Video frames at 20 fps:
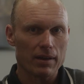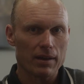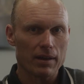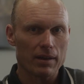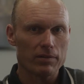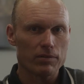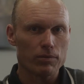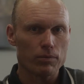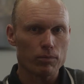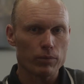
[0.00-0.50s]

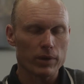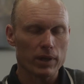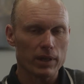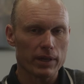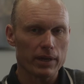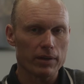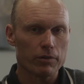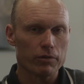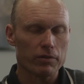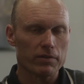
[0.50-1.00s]
It's
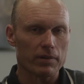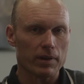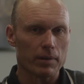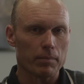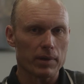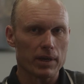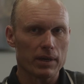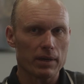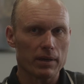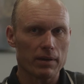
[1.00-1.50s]
really interesting
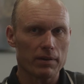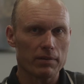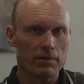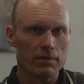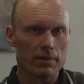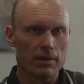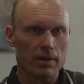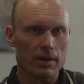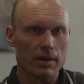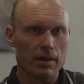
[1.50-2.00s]

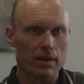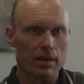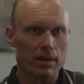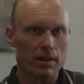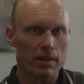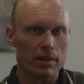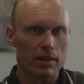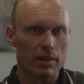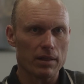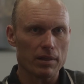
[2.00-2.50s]
because
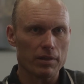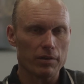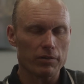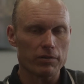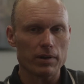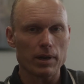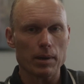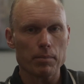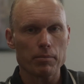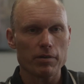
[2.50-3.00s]
there's
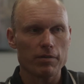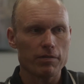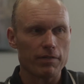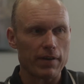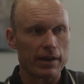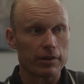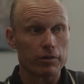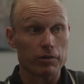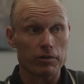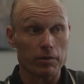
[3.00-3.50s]
a number of
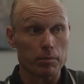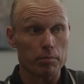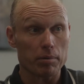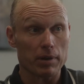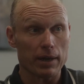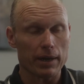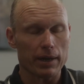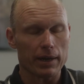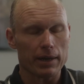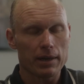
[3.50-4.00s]
factors at
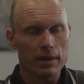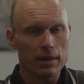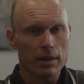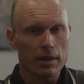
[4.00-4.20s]
play.